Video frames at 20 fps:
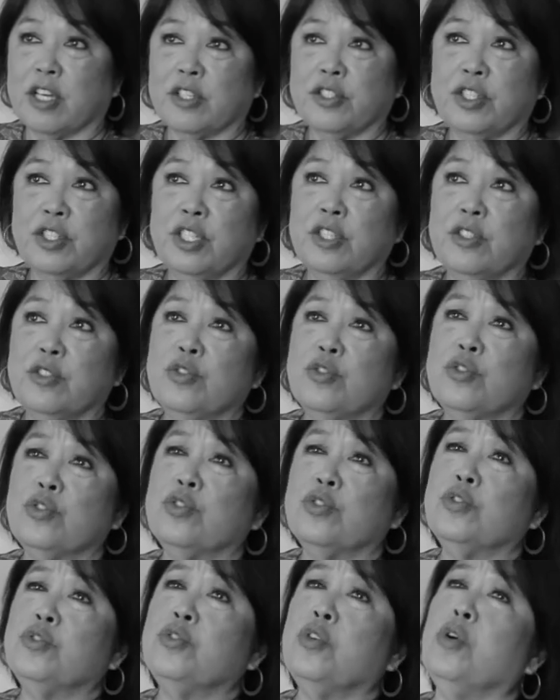She's
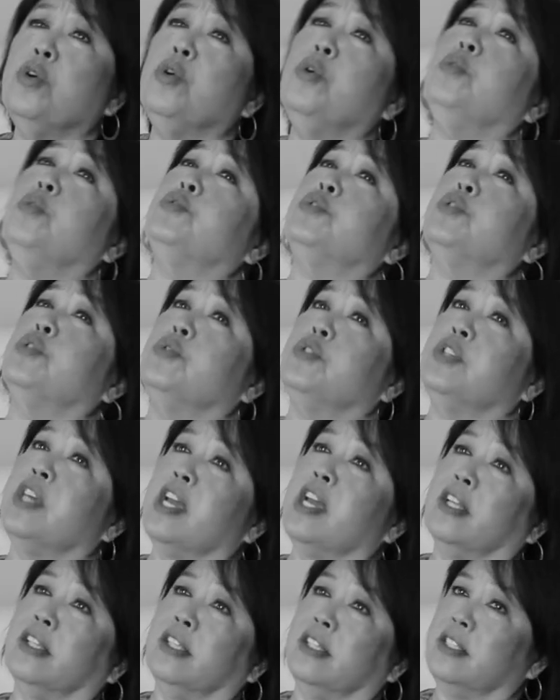so, so
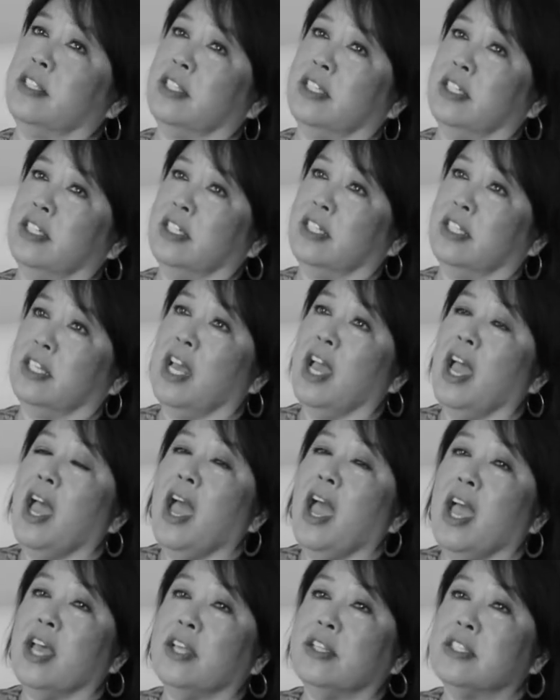talented
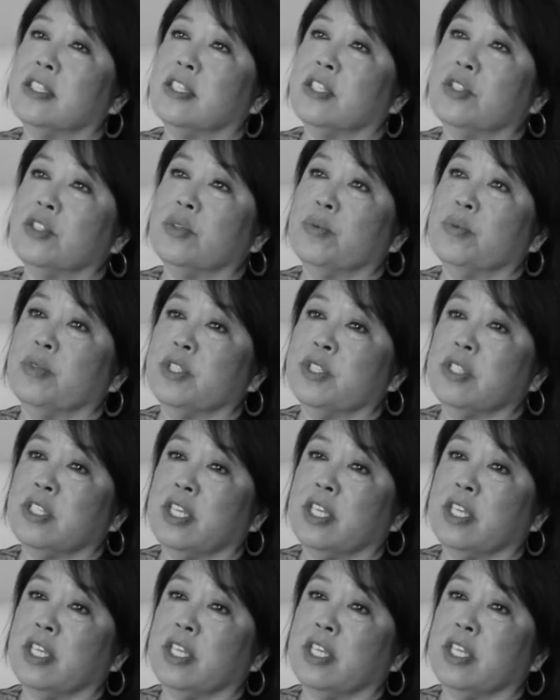and such a risk